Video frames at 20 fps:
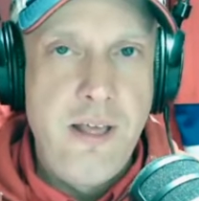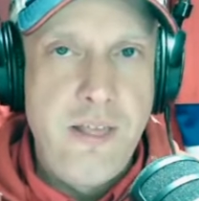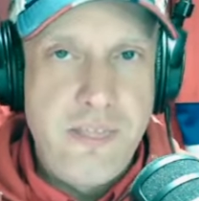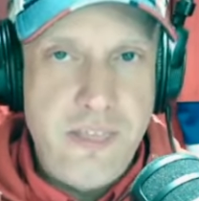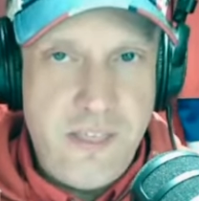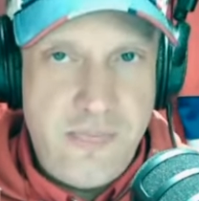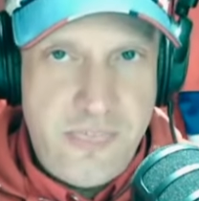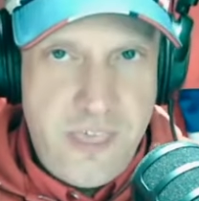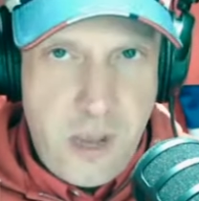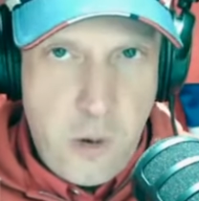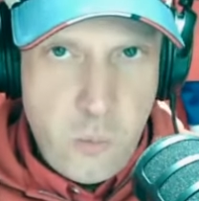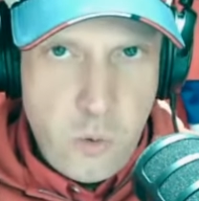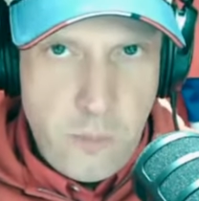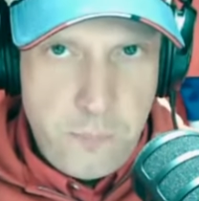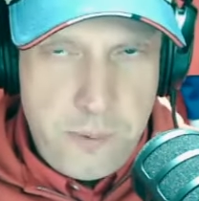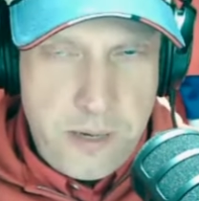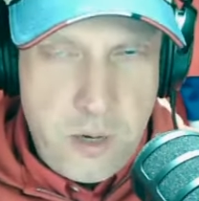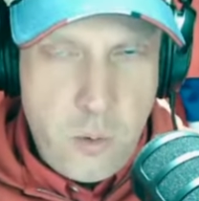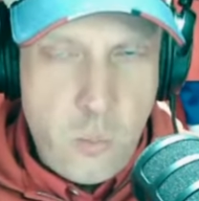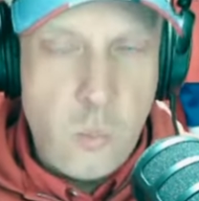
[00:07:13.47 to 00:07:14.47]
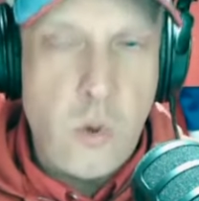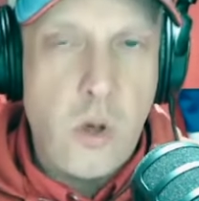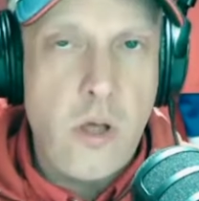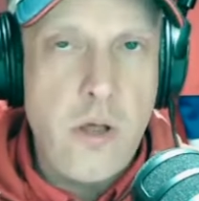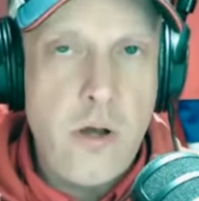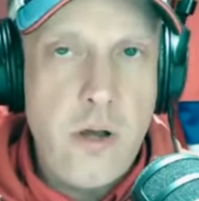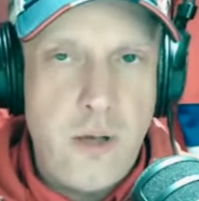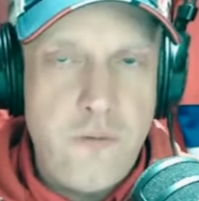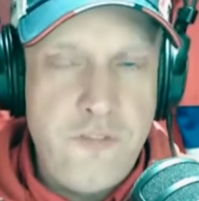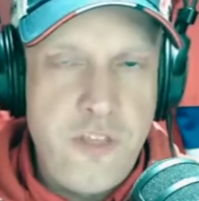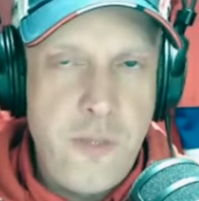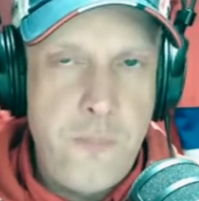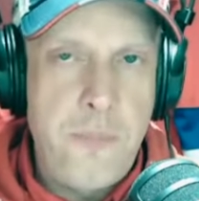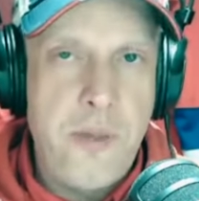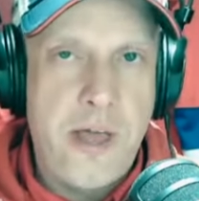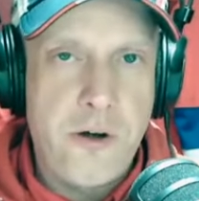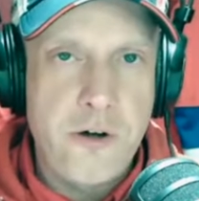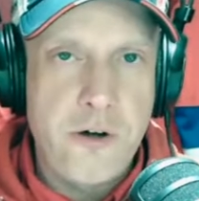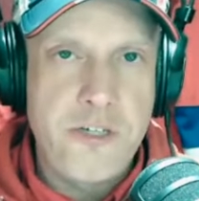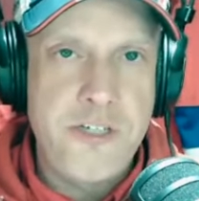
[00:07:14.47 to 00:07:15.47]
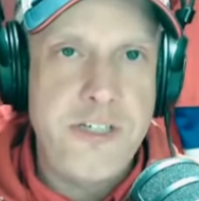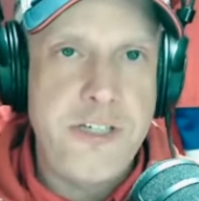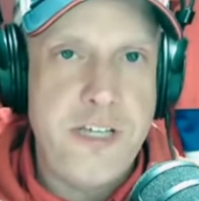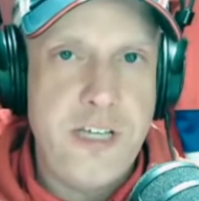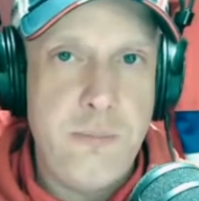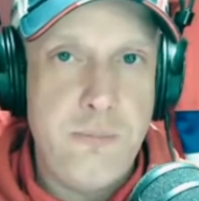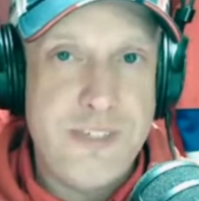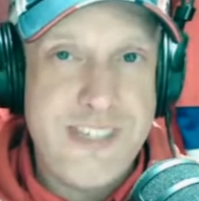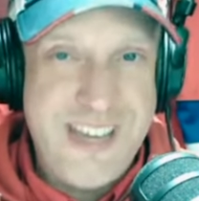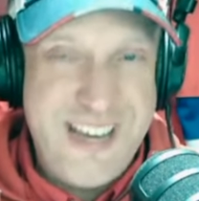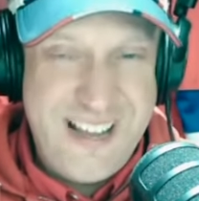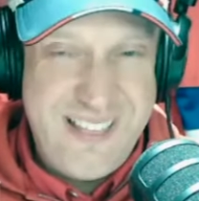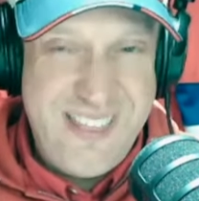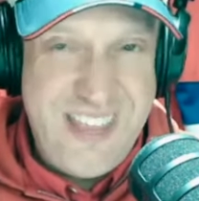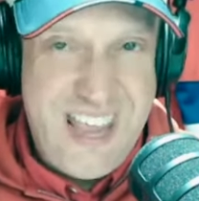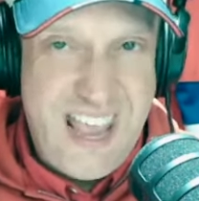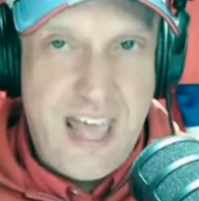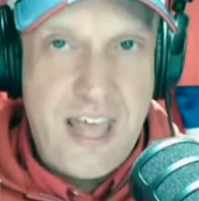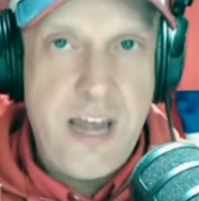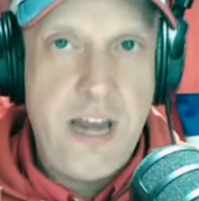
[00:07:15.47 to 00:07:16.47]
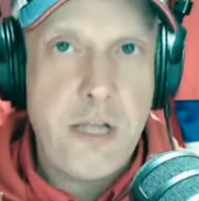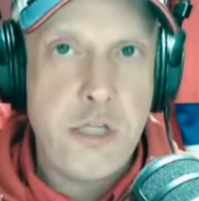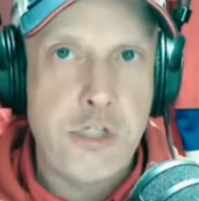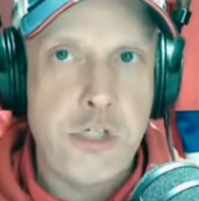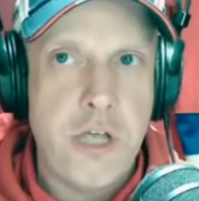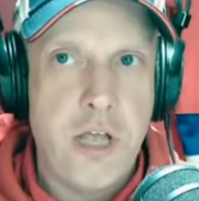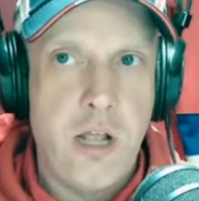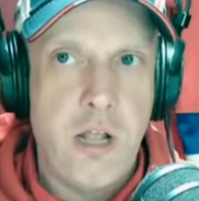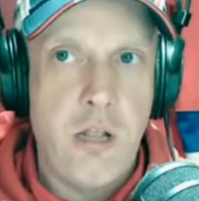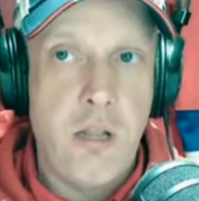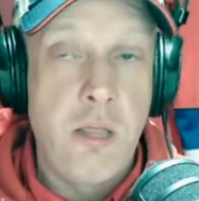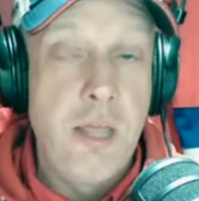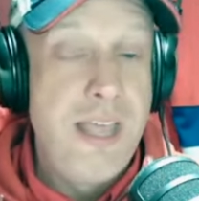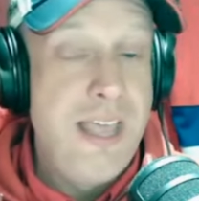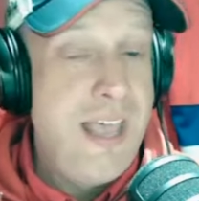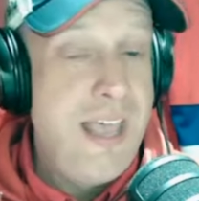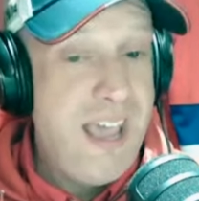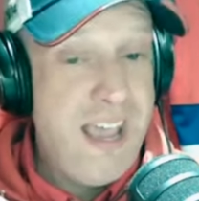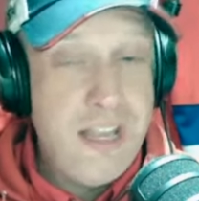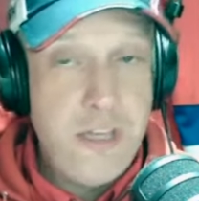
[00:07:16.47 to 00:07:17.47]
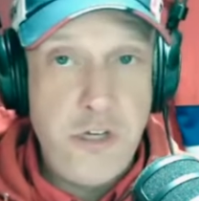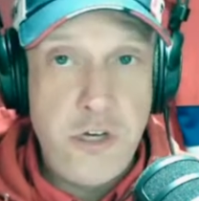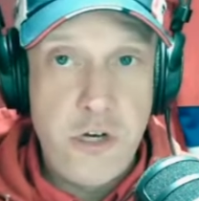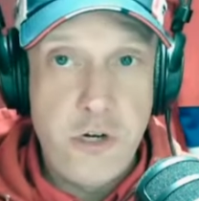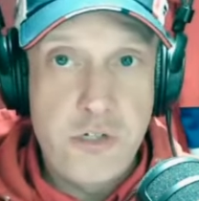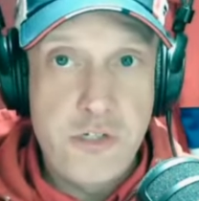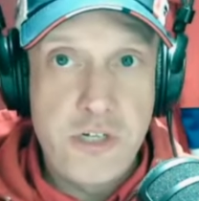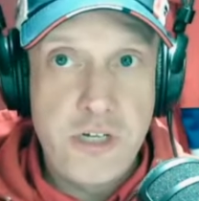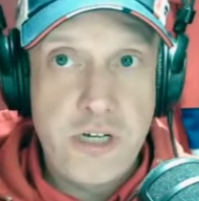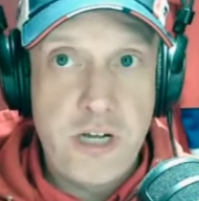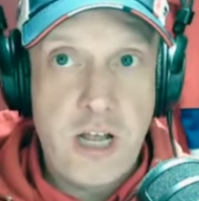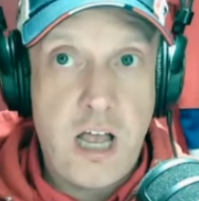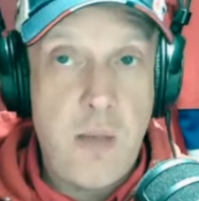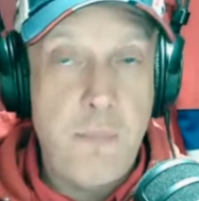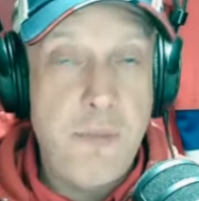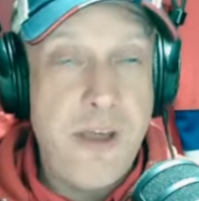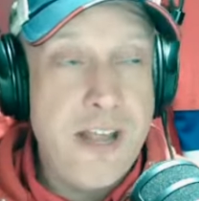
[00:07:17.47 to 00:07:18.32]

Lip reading: that they will be one of the better teams in the NHL in years to come.